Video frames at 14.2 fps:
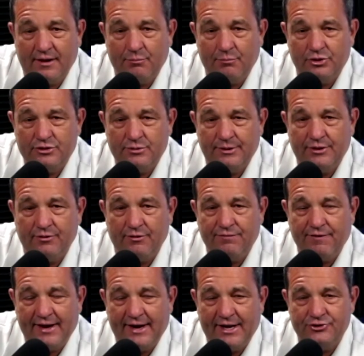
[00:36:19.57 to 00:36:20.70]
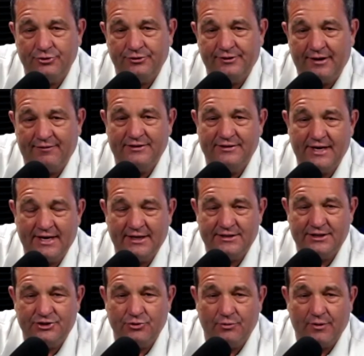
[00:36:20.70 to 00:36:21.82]
puts them into a financial devastating
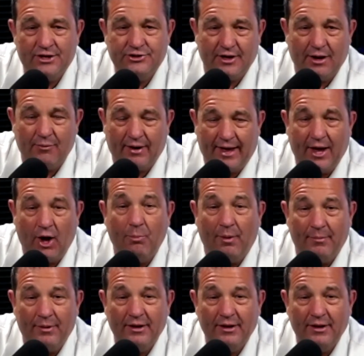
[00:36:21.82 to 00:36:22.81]
situation. I want to help them.